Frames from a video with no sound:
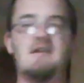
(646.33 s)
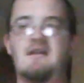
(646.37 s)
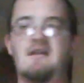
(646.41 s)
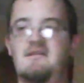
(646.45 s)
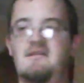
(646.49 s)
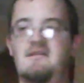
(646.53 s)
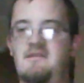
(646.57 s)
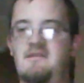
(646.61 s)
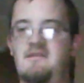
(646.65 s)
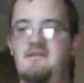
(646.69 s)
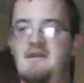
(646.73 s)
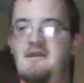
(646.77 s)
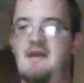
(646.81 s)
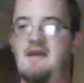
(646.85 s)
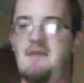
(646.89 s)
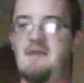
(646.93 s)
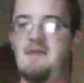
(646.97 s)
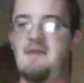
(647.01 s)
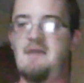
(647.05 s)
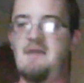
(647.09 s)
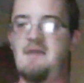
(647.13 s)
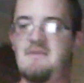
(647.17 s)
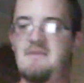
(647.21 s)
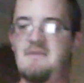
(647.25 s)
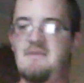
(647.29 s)
If it
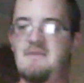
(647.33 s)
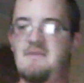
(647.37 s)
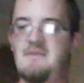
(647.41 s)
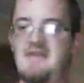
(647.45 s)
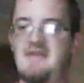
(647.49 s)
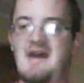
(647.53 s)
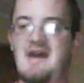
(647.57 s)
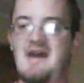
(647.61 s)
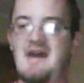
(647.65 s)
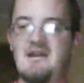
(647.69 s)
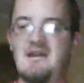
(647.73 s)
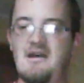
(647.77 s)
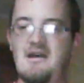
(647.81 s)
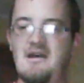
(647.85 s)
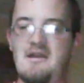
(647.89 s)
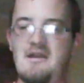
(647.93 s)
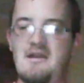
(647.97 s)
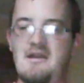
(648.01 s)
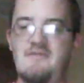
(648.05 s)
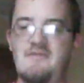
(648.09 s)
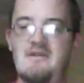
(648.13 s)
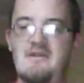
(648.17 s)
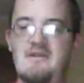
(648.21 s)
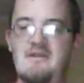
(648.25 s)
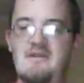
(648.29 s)
happened to be something to do
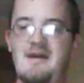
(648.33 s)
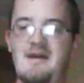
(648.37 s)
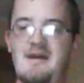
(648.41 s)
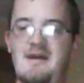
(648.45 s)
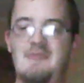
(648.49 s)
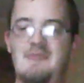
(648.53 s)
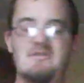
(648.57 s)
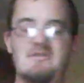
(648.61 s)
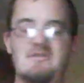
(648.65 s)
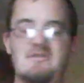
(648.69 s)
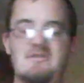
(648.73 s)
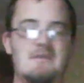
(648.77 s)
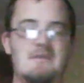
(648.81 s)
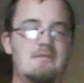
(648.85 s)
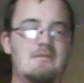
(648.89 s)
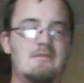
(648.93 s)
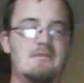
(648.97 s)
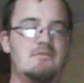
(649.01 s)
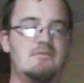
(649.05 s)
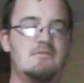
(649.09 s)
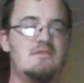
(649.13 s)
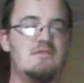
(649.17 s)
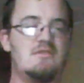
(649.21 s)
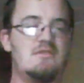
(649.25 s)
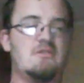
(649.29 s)
with Raditch, he would have been
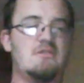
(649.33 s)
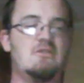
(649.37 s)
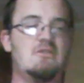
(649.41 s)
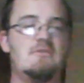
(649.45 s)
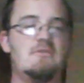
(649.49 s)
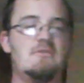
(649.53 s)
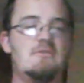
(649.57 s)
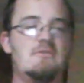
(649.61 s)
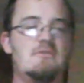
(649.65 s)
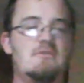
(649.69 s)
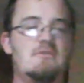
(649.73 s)
dead beat.